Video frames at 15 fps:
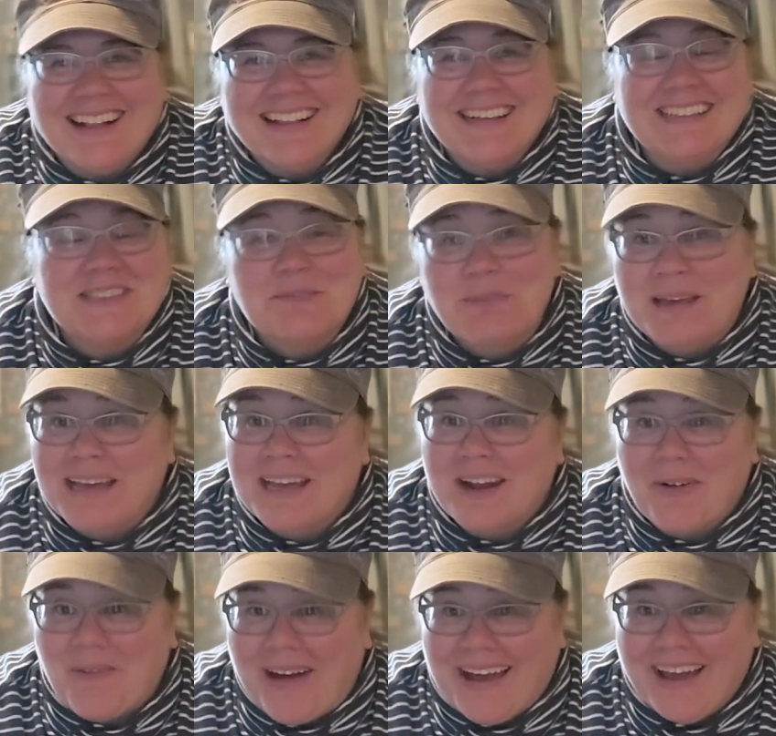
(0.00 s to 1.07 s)
it's been
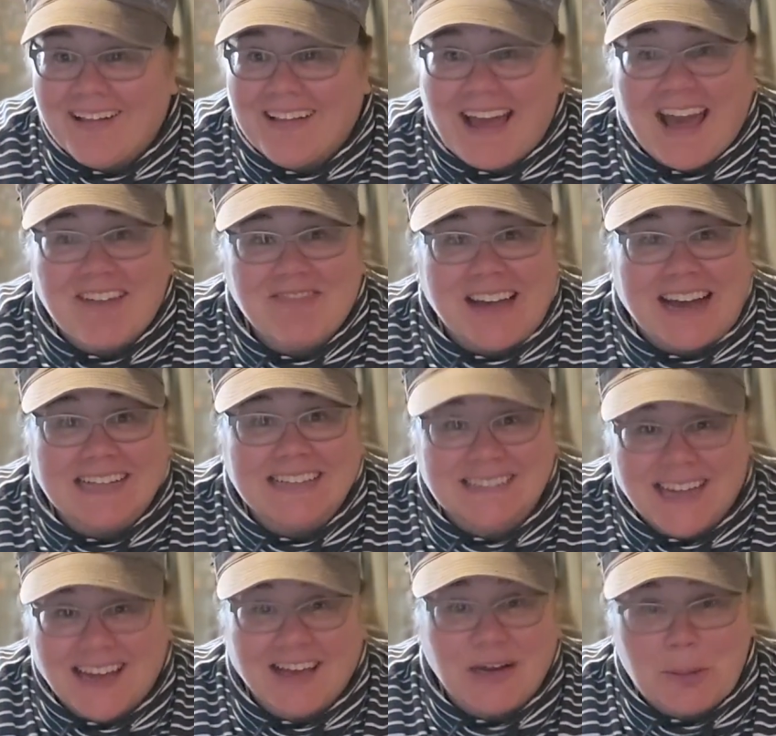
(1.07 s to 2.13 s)
a while. I have not
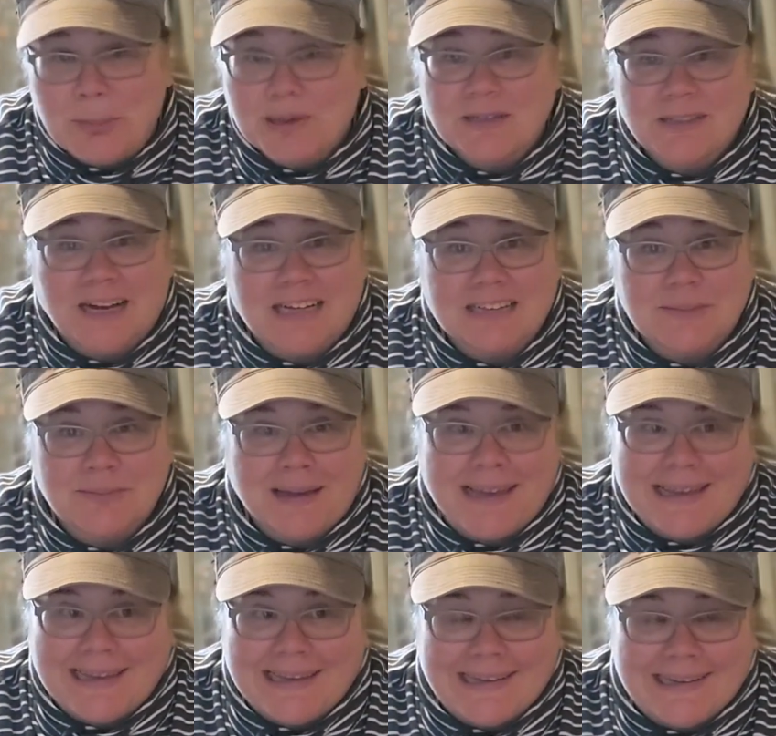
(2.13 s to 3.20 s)
done a book talks and
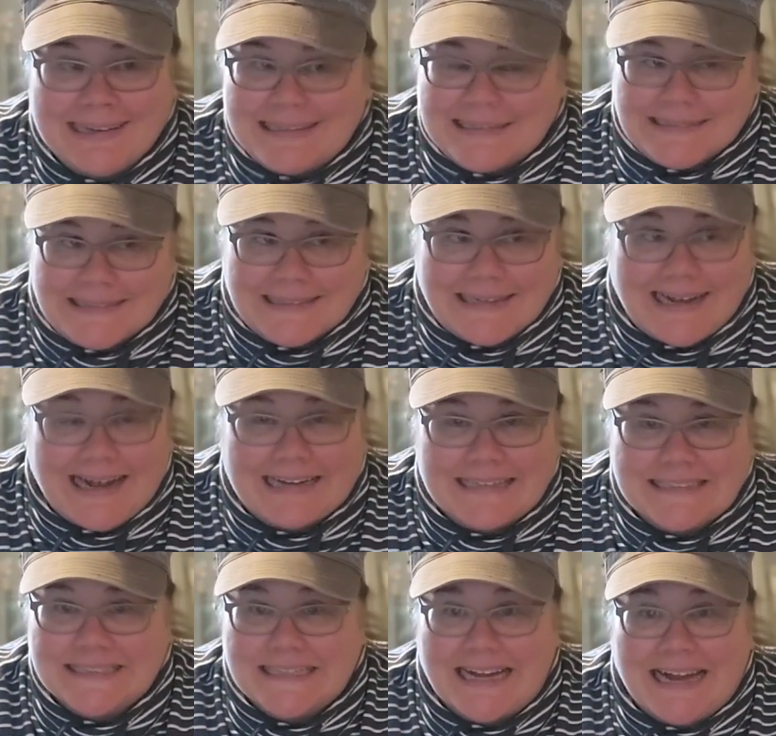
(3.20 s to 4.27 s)
baking in,
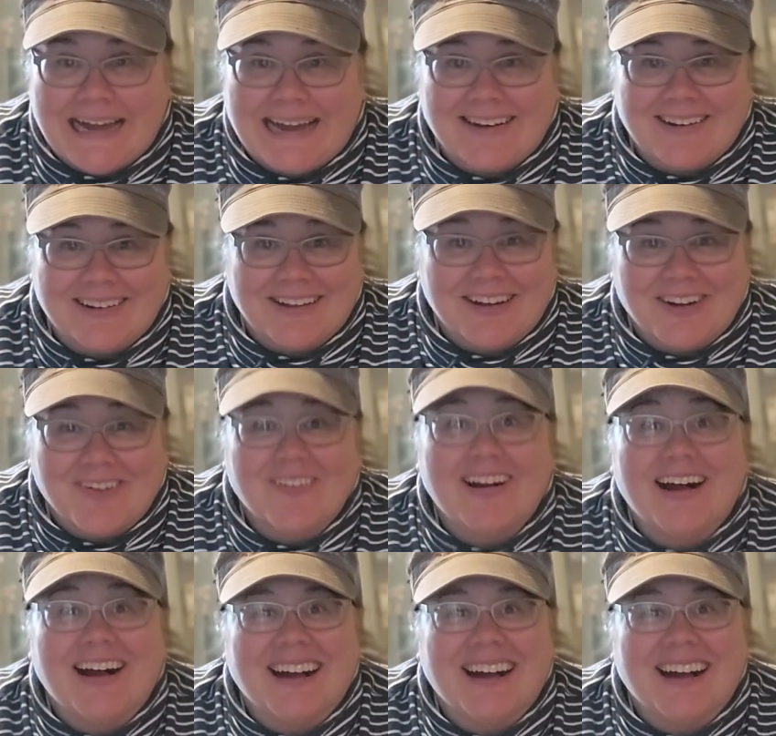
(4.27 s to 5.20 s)
gosh, I don't know,